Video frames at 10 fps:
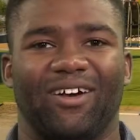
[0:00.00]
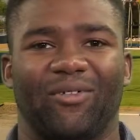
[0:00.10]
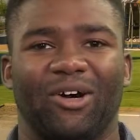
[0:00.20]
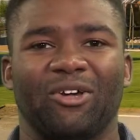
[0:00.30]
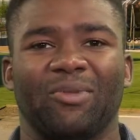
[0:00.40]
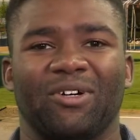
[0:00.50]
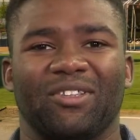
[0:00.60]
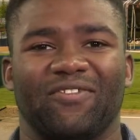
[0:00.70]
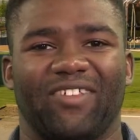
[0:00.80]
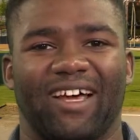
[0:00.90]
Welcome to
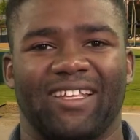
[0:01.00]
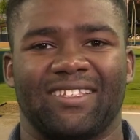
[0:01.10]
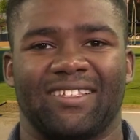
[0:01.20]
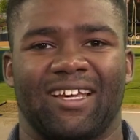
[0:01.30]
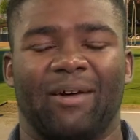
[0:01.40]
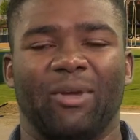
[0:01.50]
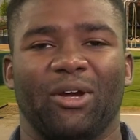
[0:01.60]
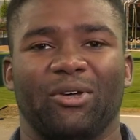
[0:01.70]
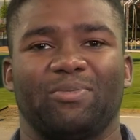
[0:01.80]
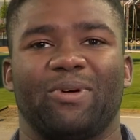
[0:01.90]
On the Flats. I'm your
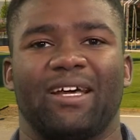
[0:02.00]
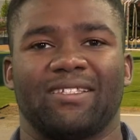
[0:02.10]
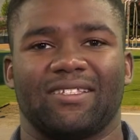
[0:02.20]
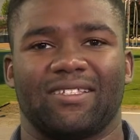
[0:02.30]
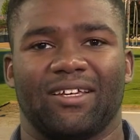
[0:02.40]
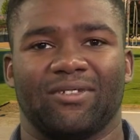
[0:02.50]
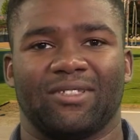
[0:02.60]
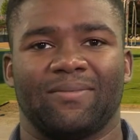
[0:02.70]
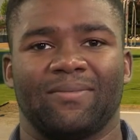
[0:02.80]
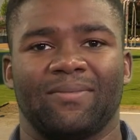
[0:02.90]
host, Braston
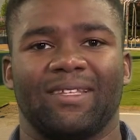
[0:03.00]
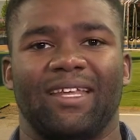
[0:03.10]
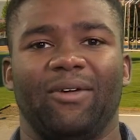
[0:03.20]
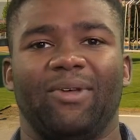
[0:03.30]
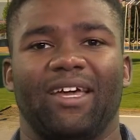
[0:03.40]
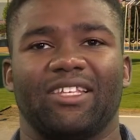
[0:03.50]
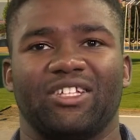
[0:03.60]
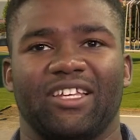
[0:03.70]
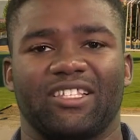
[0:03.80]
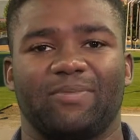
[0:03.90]
Stokes. Today we had the
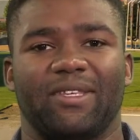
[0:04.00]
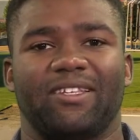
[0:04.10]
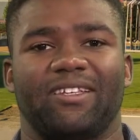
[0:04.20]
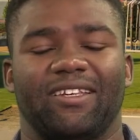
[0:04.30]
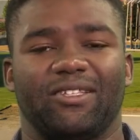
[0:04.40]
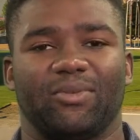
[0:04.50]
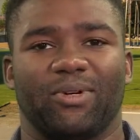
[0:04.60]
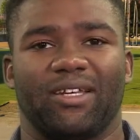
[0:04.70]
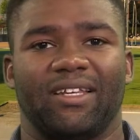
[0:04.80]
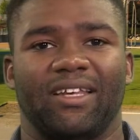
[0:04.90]
chance to speak to Denise
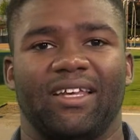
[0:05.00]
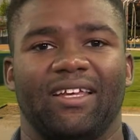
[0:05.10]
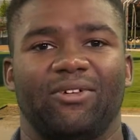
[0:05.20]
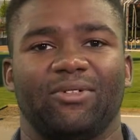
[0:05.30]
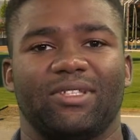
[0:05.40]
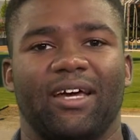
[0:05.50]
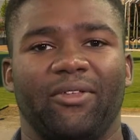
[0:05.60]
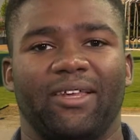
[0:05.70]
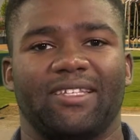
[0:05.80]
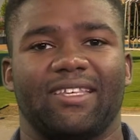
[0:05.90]
Woode, who is not
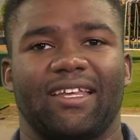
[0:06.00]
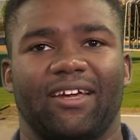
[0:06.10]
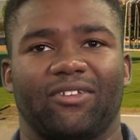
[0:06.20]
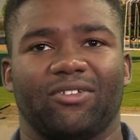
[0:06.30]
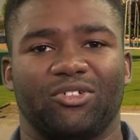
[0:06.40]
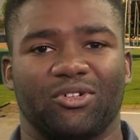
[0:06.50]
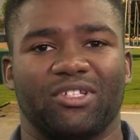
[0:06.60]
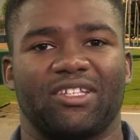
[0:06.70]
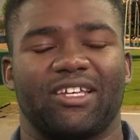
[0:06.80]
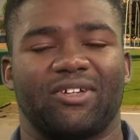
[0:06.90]
only a standout on the
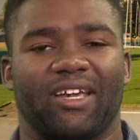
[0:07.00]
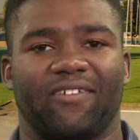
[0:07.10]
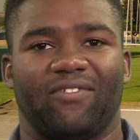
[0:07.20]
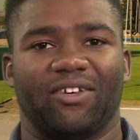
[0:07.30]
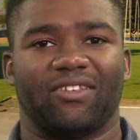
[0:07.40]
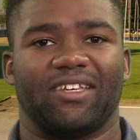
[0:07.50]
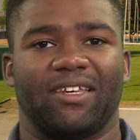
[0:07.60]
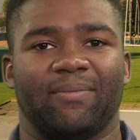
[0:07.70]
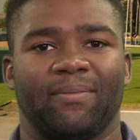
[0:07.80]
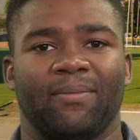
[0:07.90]
Georgia Tech track and field
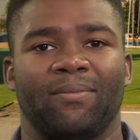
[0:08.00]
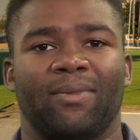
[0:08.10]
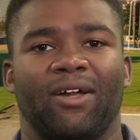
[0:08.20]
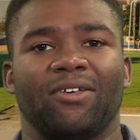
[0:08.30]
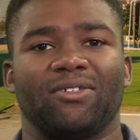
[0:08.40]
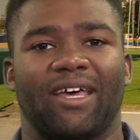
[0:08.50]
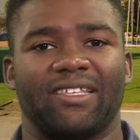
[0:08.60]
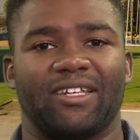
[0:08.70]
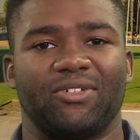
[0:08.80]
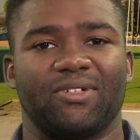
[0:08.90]
team, but also
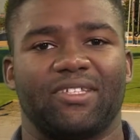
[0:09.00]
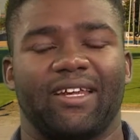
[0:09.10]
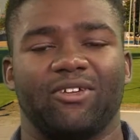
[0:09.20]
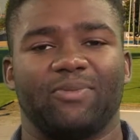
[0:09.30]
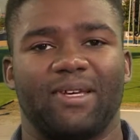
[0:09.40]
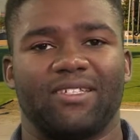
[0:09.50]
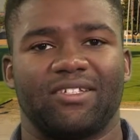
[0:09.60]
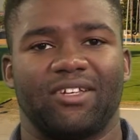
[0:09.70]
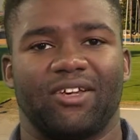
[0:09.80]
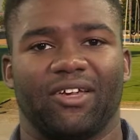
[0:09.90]
has an interest in aerospace
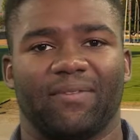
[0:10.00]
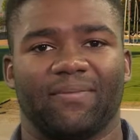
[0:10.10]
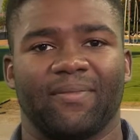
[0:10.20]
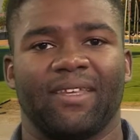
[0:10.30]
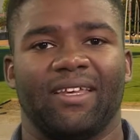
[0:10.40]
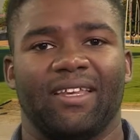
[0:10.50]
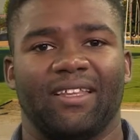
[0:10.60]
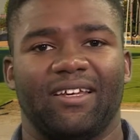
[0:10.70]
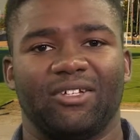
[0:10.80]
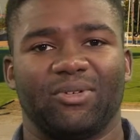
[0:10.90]
engineering.
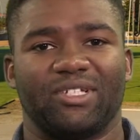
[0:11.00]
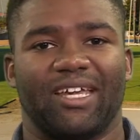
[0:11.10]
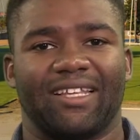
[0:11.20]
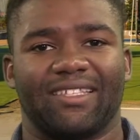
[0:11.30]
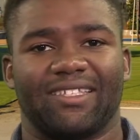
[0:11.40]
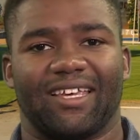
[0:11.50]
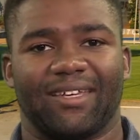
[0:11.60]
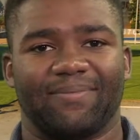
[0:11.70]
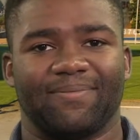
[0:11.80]
Here's what she had to say.